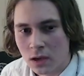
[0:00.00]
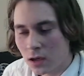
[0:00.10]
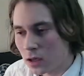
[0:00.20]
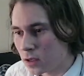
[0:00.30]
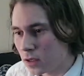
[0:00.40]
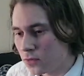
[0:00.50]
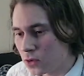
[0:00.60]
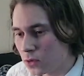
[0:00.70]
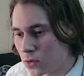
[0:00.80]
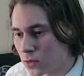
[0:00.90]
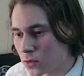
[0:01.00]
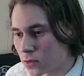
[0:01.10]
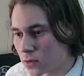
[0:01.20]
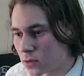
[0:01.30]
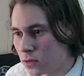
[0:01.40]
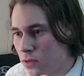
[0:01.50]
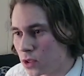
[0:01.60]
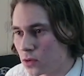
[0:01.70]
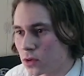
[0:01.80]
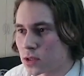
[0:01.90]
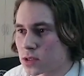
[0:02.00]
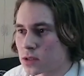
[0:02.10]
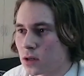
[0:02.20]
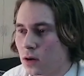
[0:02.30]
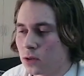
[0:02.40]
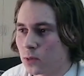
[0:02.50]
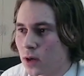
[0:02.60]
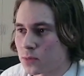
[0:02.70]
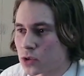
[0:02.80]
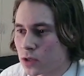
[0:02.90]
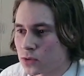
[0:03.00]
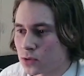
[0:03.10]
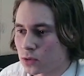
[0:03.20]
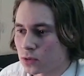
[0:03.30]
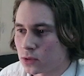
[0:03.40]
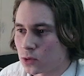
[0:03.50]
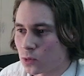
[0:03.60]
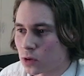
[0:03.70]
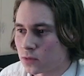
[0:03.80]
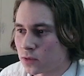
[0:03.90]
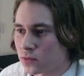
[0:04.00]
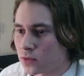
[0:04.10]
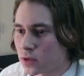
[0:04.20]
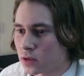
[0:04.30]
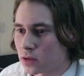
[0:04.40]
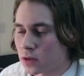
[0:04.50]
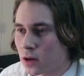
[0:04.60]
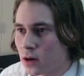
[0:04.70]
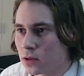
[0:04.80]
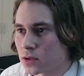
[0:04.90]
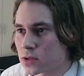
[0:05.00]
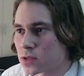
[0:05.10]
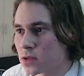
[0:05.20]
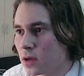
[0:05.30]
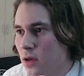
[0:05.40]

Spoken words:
If you notice the way I'm trying to work with colors,